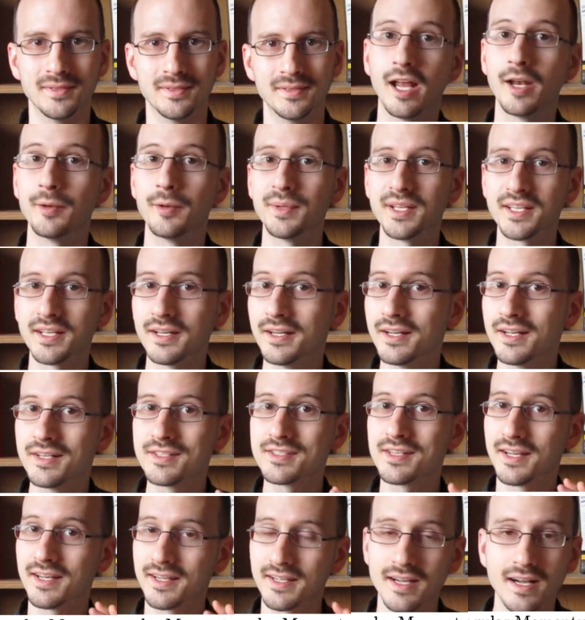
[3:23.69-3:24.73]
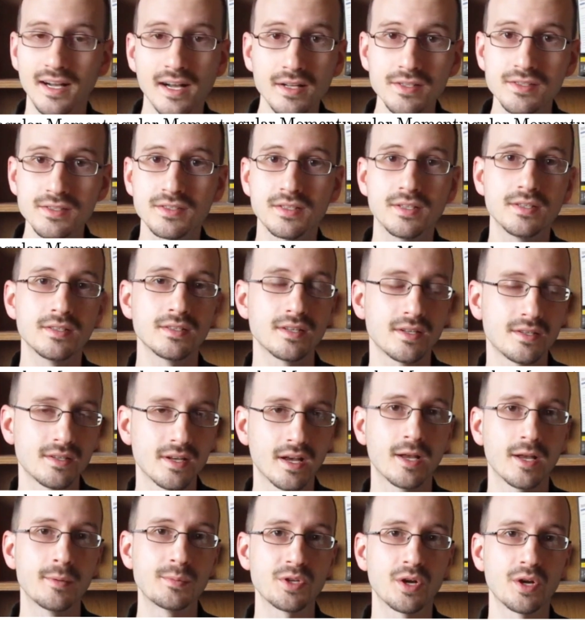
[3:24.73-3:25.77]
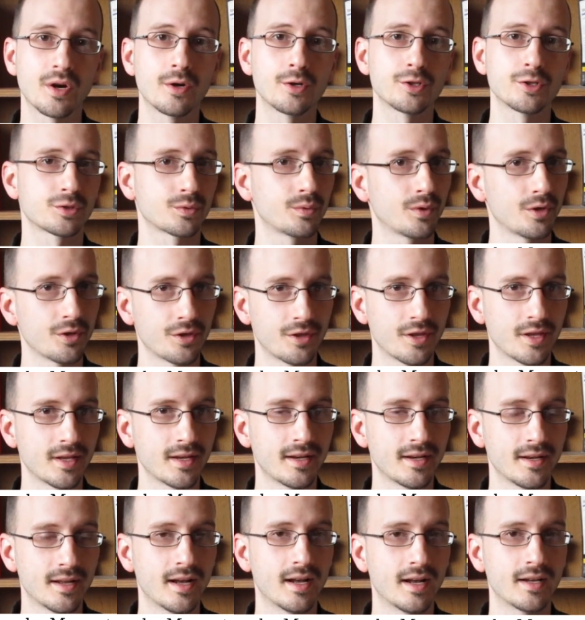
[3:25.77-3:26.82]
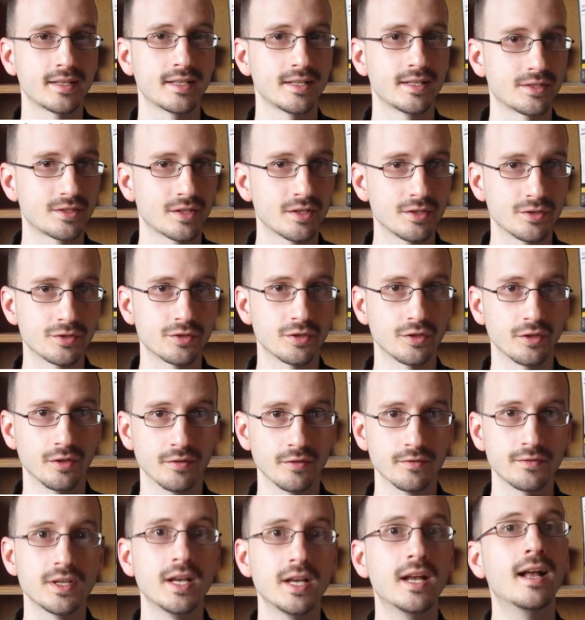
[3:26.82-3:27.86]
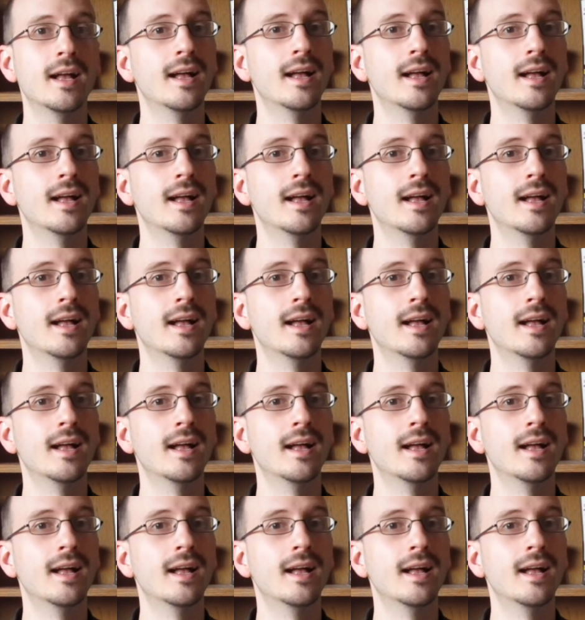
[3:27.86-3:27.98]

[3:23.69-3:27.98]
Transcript: And because a constant times r squared theta dot is conserved,